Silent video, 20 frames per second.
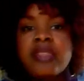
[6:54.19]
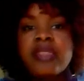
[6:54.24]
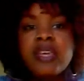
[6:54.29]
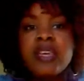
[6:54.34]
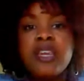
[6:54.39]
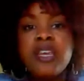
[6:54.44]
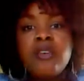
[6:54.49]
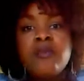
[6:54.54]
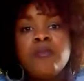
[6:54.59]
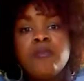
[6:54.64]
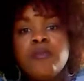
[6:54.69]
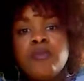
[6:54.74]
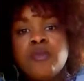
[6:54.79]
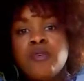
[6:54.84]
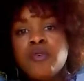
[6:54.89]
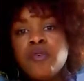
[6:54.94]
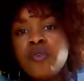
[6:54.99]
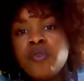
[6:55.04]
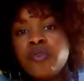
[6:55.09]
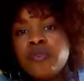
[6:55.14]
Then he
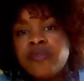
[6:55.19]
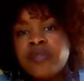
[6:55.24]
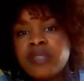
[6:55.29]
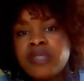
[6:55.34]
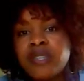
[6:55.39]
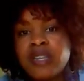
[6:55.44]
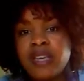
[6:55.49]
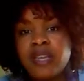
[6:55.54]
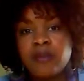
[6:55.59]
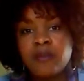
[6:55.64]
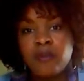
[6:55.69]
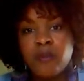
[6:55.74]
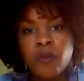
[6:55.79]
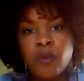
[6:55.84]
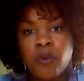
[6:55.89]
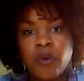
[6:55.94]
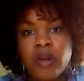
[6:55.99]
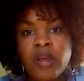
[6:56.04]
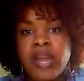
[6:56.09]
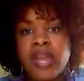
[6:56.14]
moves in
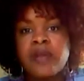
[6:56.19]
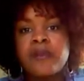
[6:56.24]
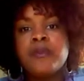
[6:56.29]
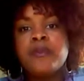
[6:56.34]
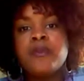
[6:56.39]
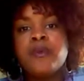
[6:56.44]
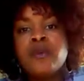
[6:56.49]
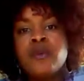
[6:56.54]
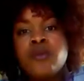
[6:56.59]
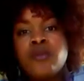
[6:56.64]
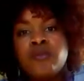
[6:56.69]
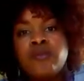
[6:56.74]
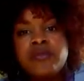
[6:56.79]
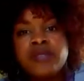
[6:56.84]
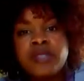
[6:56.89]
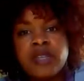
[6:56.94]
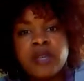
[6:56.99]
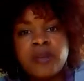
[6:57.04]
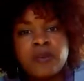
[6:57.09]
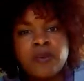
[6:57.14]
more and
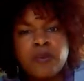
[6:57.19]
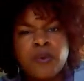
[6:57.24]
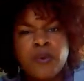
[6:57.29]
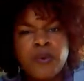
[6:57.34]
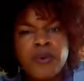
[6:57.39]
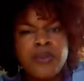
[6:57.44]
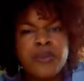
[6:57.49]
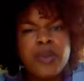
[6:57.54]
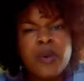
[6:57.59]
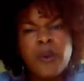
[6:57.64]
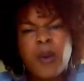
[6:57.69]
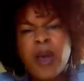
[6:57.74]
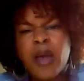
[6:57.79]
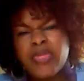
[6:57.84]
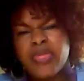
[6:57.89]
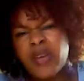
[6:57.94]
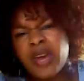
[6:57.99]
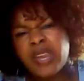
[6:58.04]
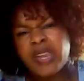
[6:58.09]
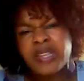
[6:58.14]
moves in more. You go,
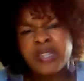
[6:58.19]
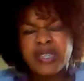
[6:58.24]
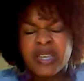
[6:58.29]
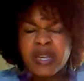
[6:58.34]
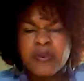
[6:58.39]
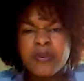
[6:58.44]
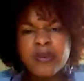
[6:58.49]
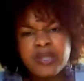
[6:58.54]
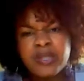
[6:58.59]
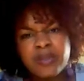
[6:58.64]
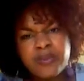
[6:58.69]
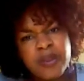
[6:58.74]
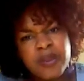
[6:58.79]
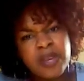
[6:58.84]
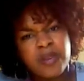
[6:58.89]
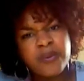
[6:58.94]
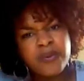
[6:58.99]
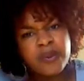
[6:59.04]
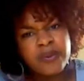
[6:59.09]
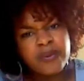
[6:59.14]
oh, I thought he said he wasn't
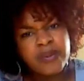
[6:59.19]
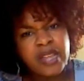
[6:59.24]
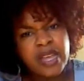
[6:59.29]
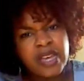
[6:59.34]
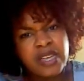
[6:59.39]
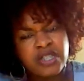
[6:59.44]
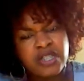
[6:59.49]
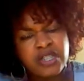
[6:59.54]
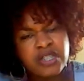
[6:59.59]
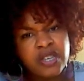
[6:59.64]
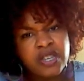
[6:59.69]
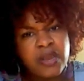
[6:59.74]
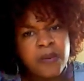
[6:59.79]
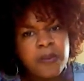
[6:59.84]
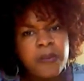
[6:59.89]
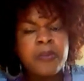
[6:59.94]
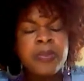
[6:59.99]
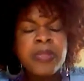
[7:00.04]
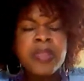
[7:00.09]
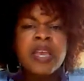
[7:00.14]
ready for a
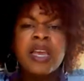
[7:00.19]
relationship.